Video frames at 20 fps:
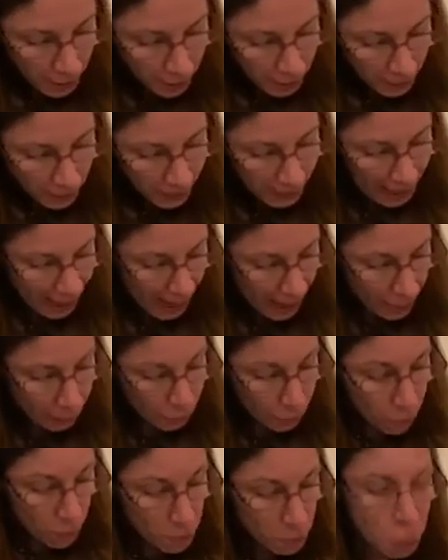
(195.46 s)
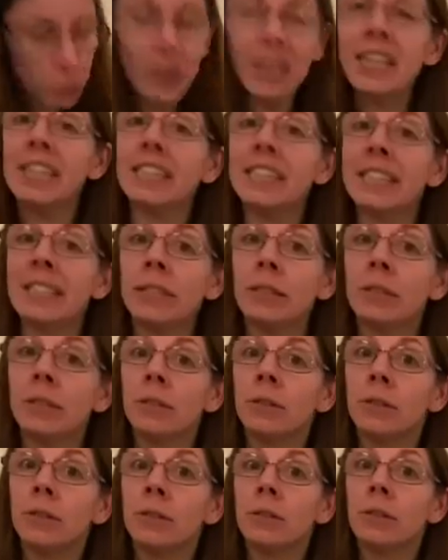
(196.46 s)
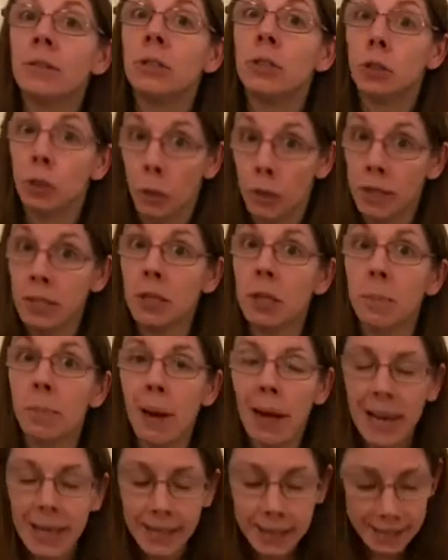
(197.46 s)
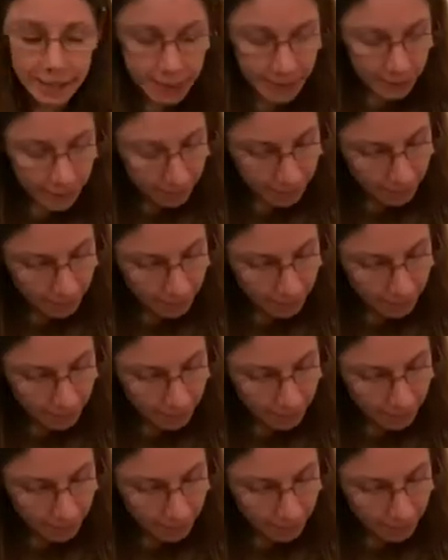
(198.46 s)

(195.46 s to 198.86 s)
The cat from Greece joined the police.